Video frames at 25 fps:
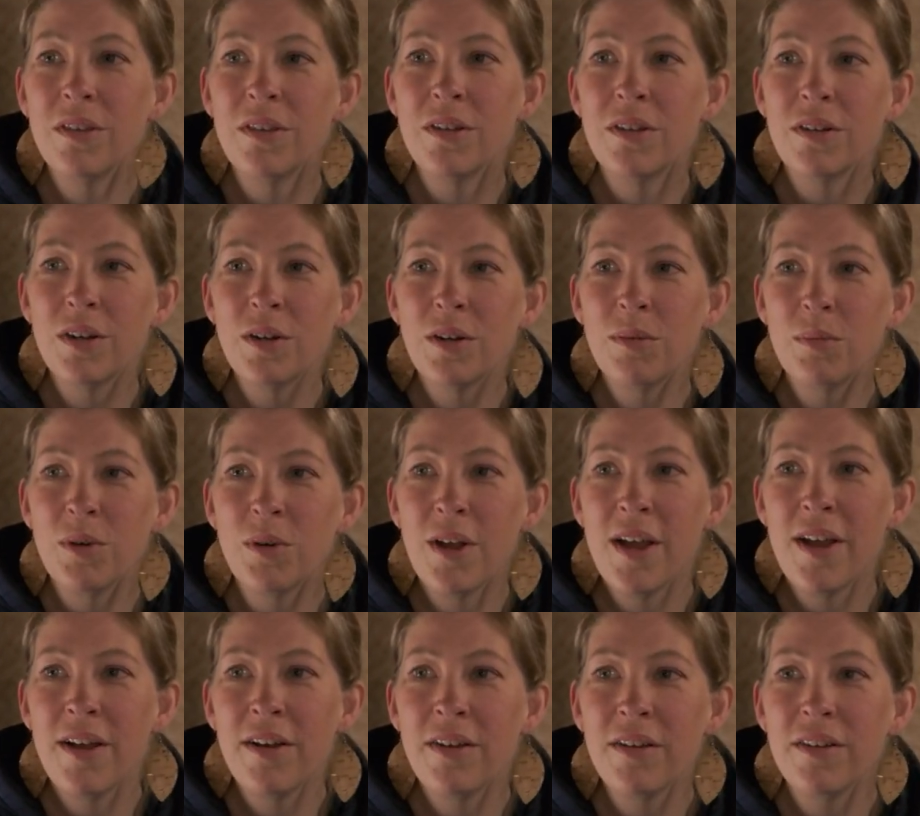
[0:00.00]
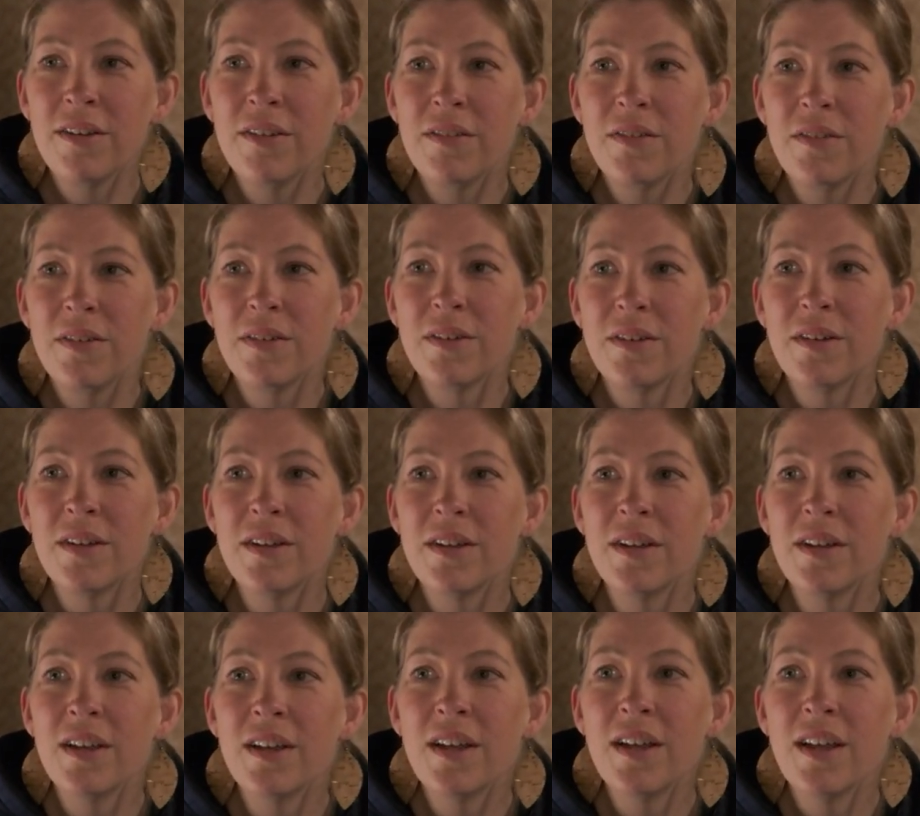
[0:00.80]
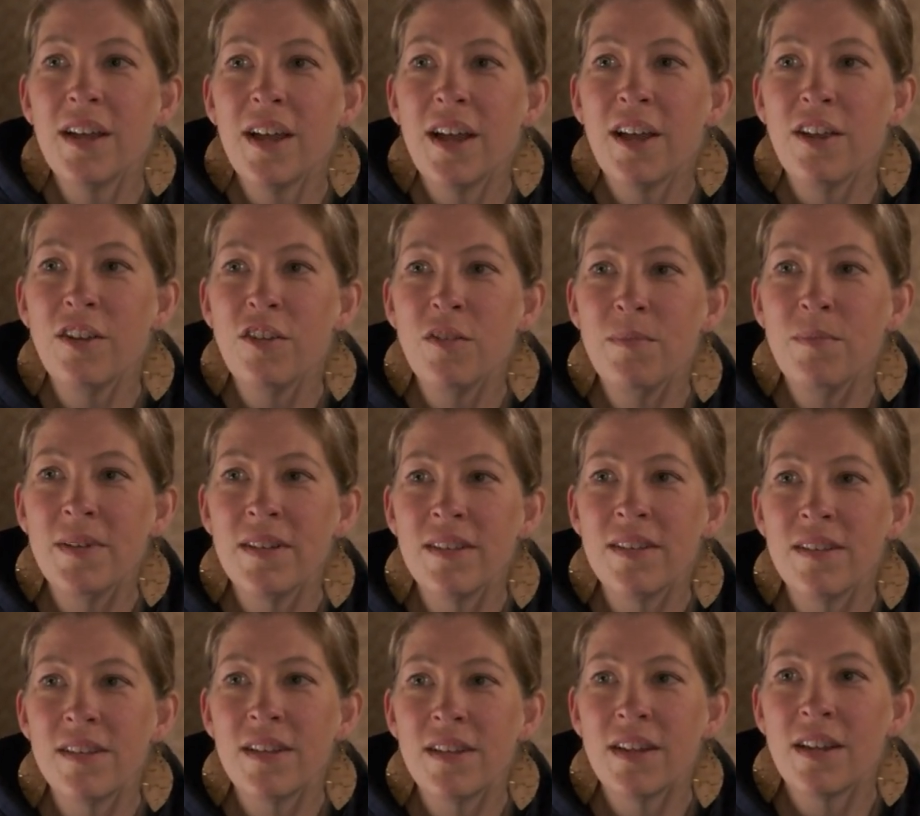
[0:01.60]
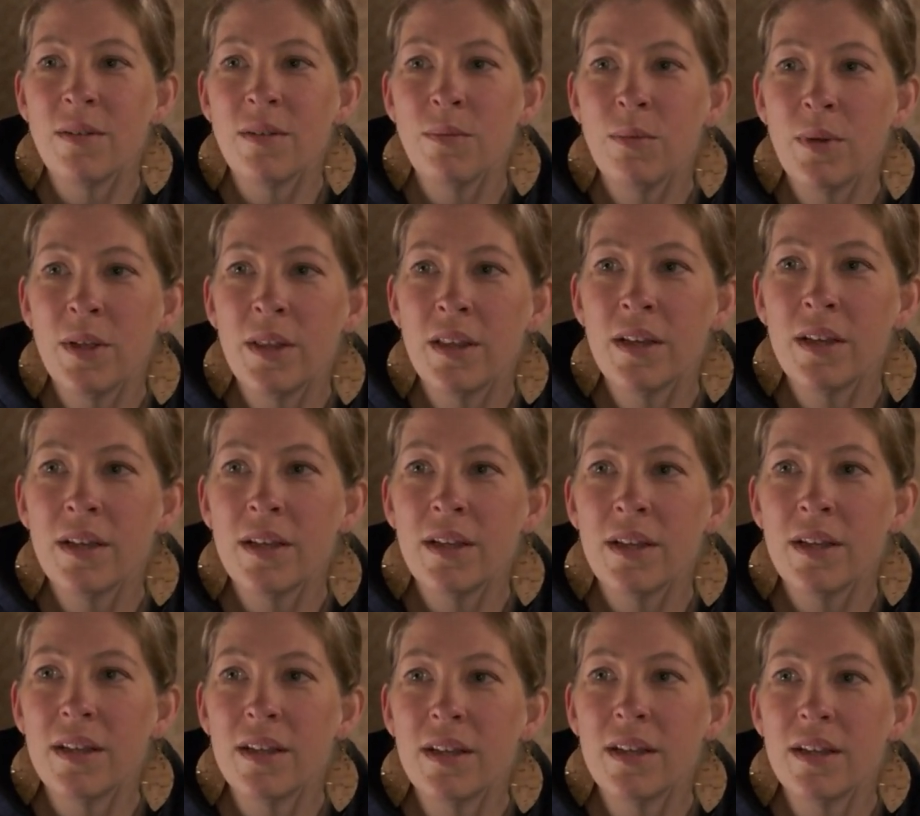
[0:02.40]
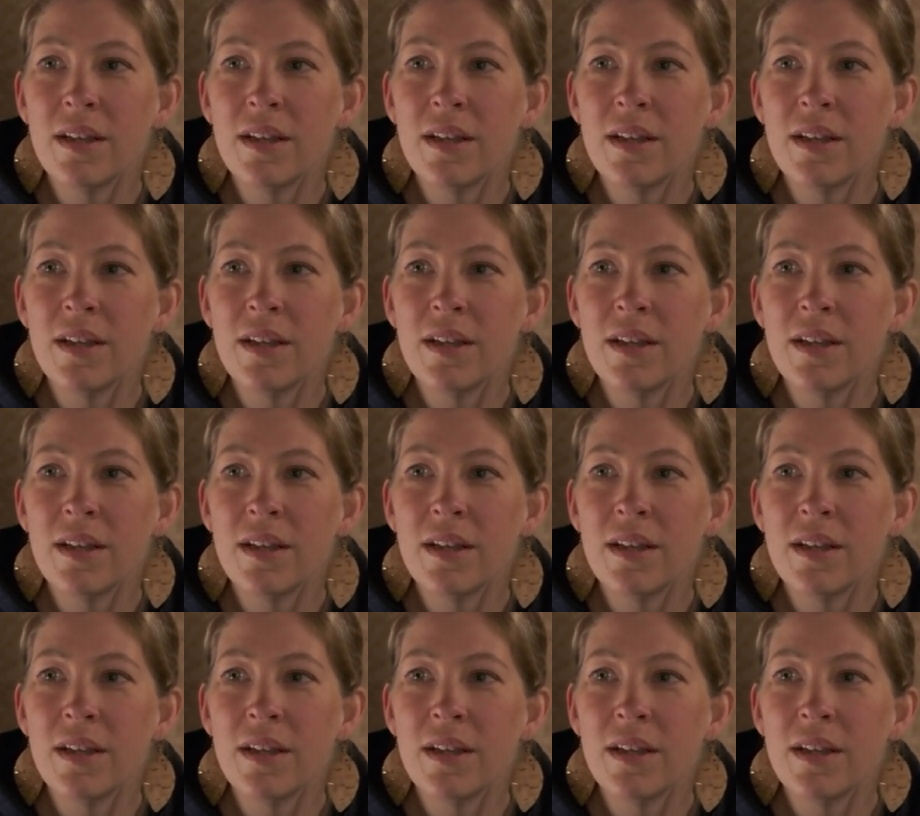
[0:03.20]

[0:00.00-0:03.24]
they're all proud of how you've been sticking with it.